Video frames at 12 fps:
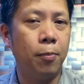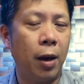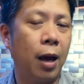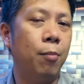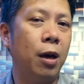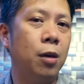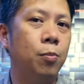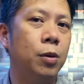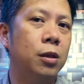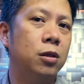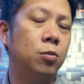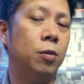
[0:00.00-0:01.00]
M I P
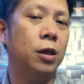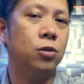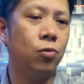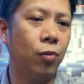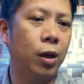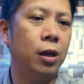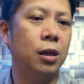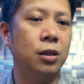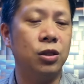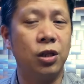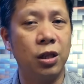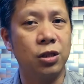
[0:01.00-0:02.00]
display square
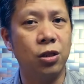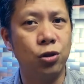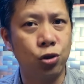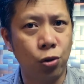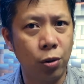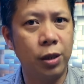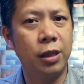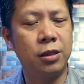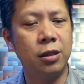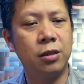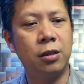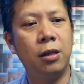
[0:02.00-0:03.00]
is just solar
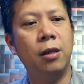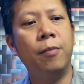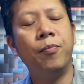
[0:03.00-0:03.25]
assisted,